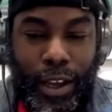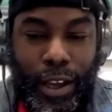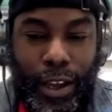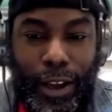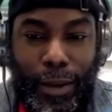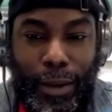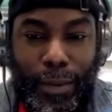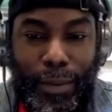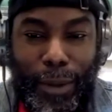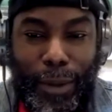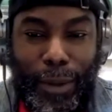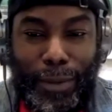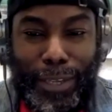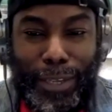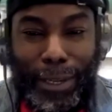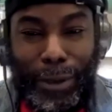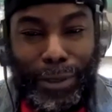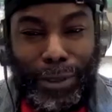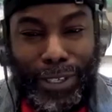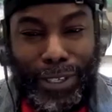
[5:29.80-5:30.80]
um, I
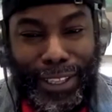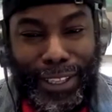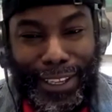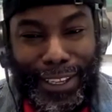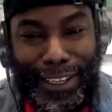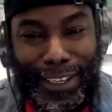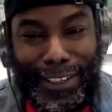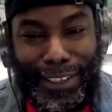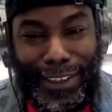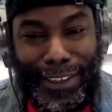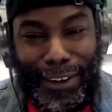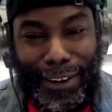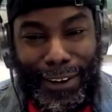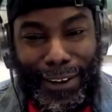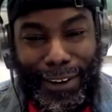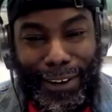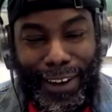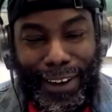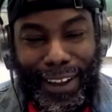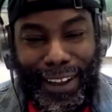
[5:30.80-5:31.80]
would say those are the things that
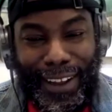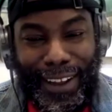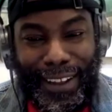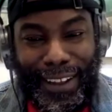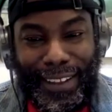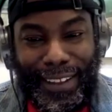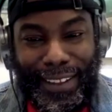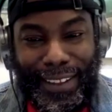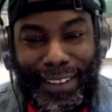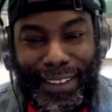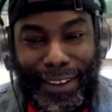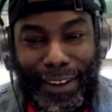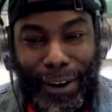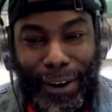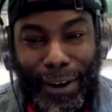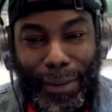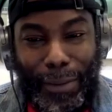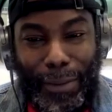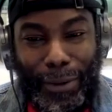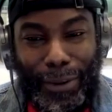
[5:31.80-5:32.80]
are, uh, are
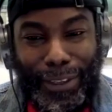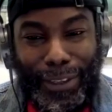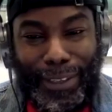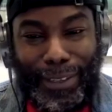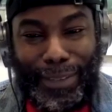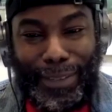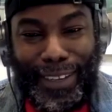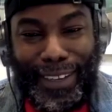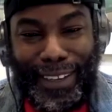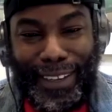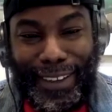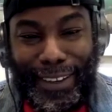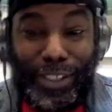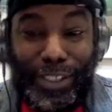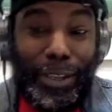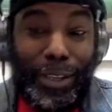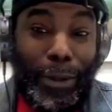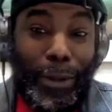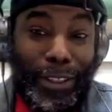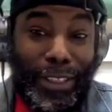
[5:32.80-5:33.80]
important to me, or
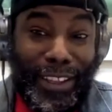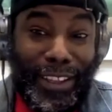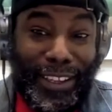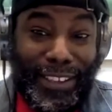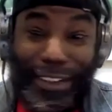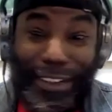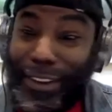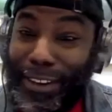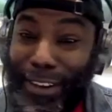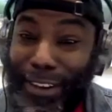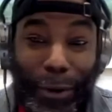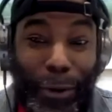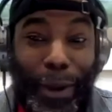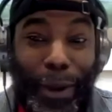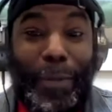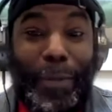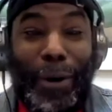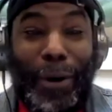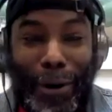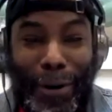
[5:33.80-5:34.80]
some of the things. There, there are way
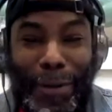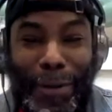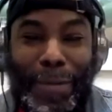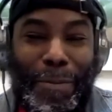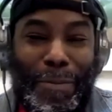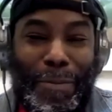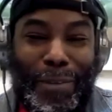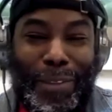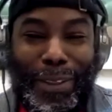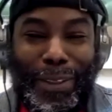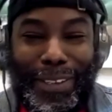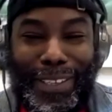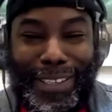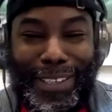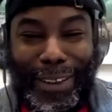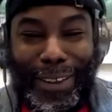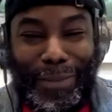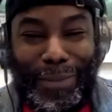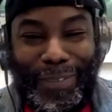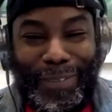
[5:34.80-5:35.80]
more, but those are
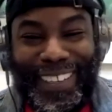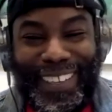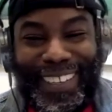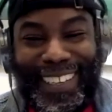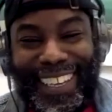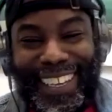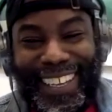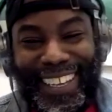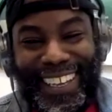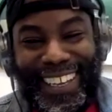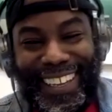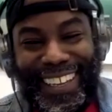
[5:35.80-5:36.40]
some.